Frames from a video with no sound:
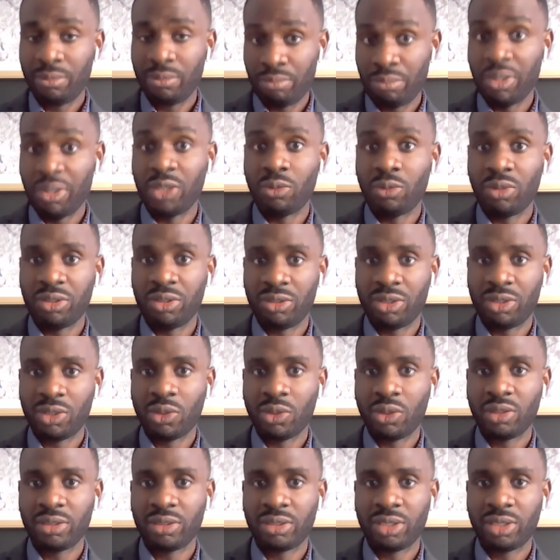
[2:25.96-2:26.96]
midway into the
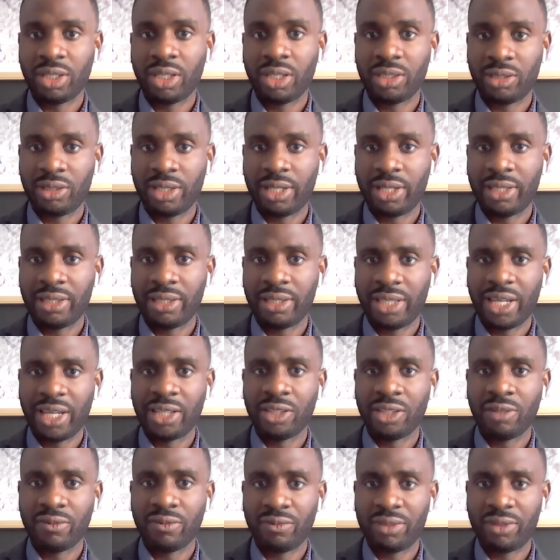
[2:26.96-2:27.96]
course at the
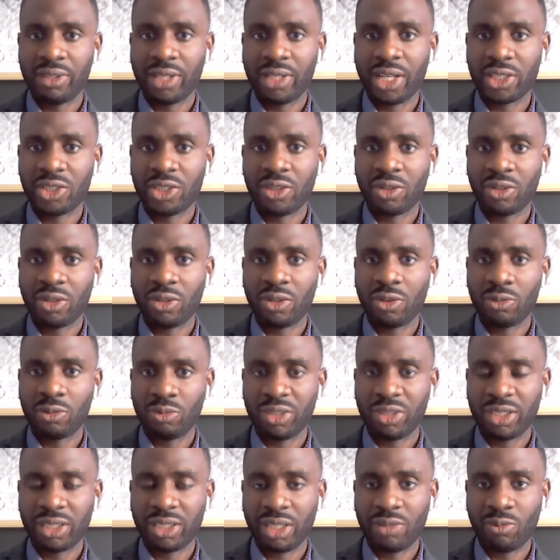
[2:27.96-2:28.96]
end of the lecture on
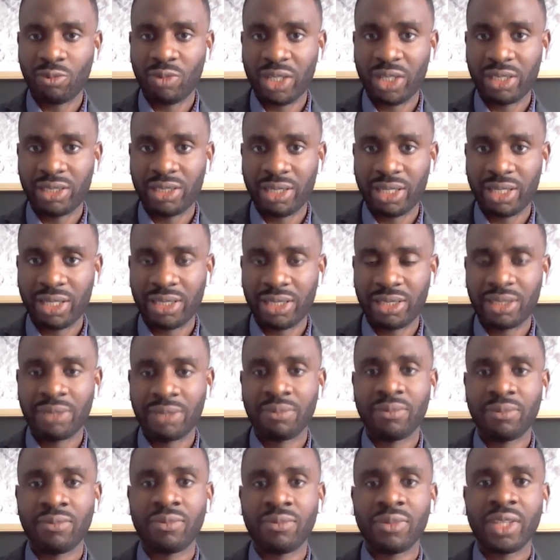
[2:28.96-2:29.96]
week 6.
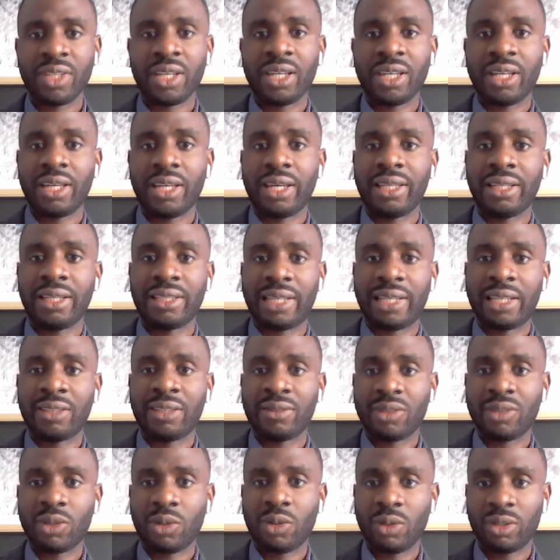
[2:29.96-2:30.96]
And at the end
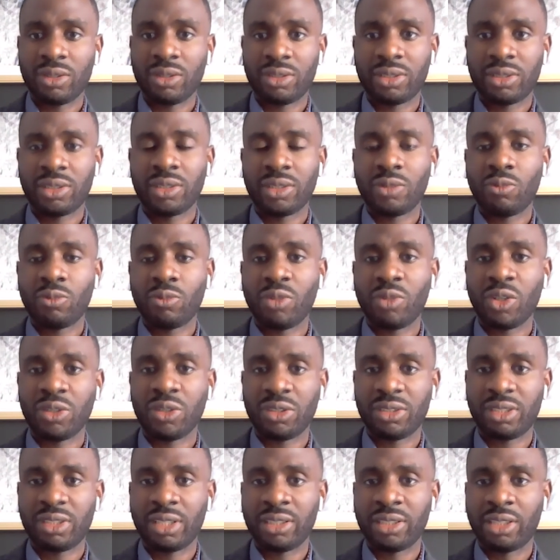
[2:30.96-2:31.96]
of the course, we
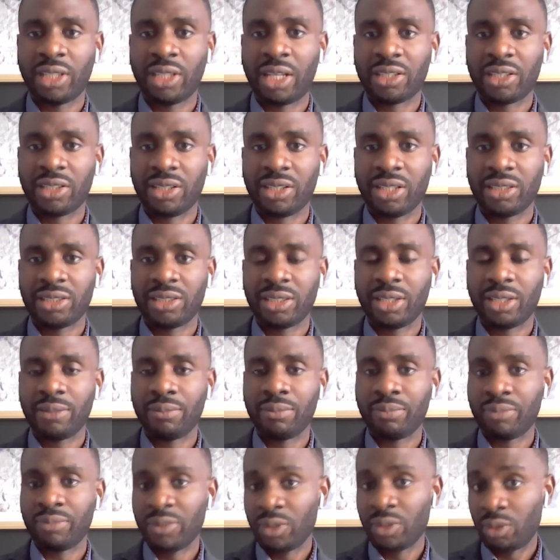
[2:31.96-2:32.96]
also sent an aggregate
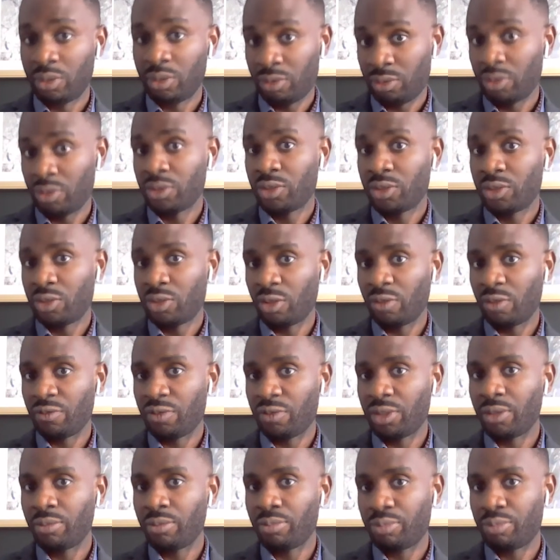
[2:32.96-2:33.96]
sort of
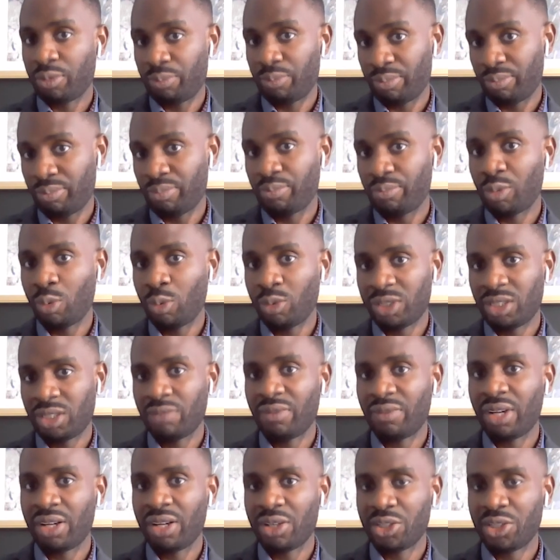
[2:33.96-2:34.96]

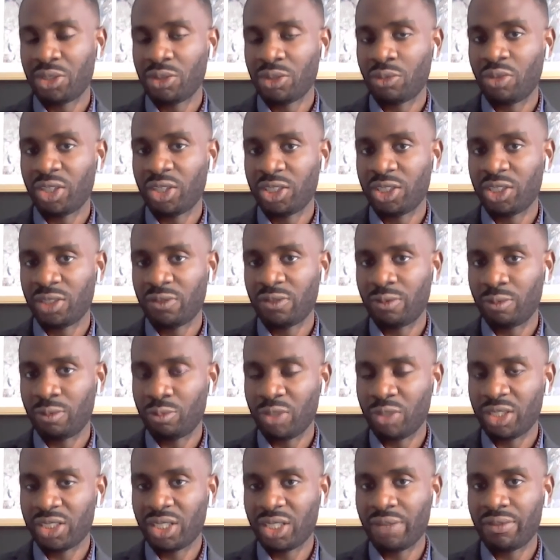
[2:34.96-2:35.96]
post-evaluation questions from
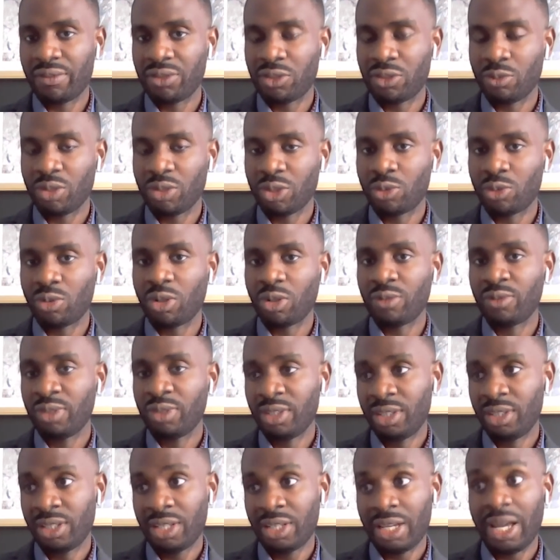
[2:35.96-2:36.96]
week 7 to week 12
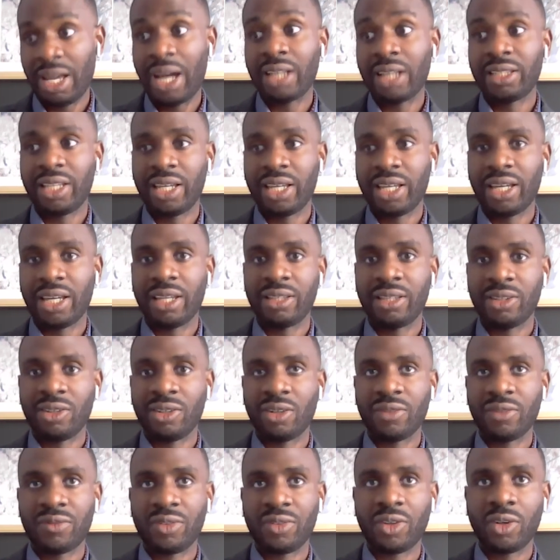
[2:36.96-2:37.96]
at the end
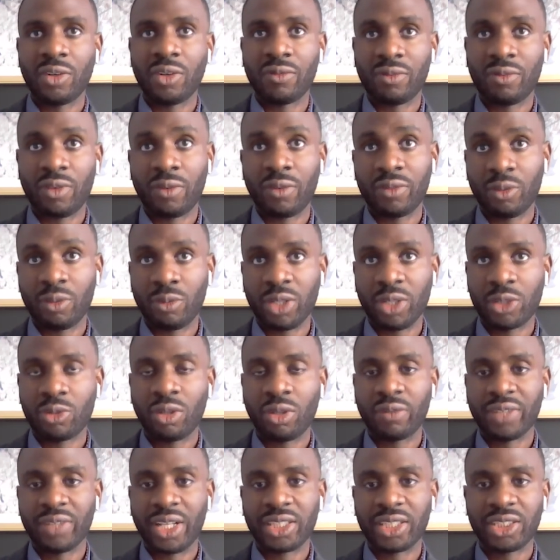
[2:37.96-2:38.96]
of the week
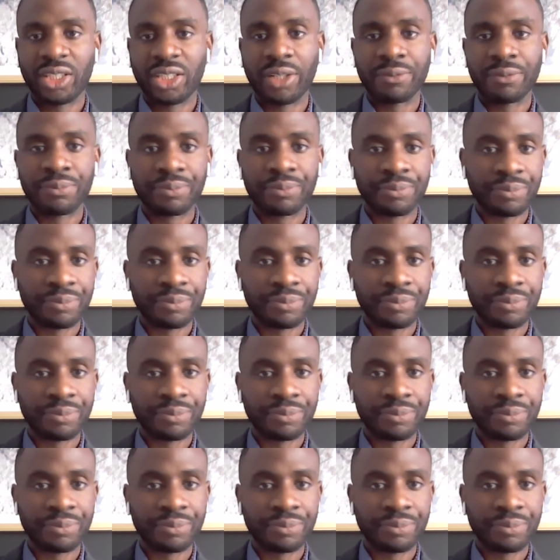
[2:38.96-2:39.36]
12 lecture.